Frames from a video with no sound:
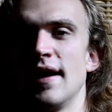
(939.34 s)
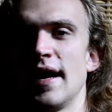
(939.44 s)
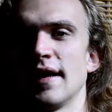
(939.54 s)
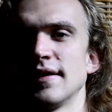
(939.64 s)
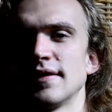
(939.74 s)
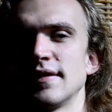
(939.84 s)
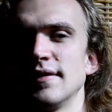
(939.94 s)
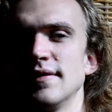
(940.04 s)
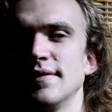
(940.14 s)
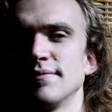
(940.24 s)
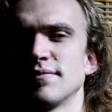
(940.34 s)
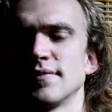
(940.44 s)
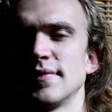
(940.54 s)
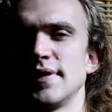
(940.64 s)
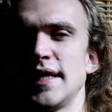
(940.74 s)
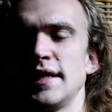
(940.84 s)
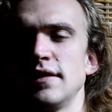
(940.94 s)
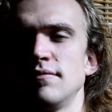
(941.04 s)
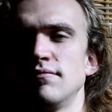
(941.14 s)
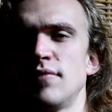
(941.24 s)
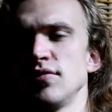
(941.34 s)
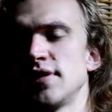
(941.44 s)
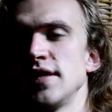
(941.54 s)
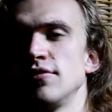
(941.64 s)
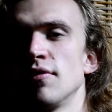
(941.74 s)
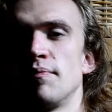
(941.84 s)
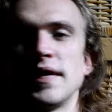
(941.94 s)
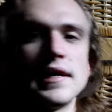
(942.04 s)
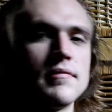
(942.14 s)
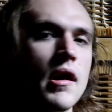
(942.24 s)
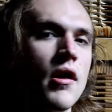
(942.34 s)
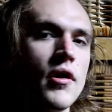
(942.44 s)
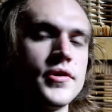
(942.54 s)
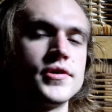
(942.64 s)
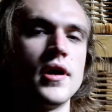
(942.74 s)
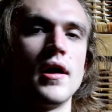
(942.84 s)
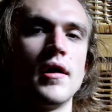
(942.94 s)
And in mostly European art,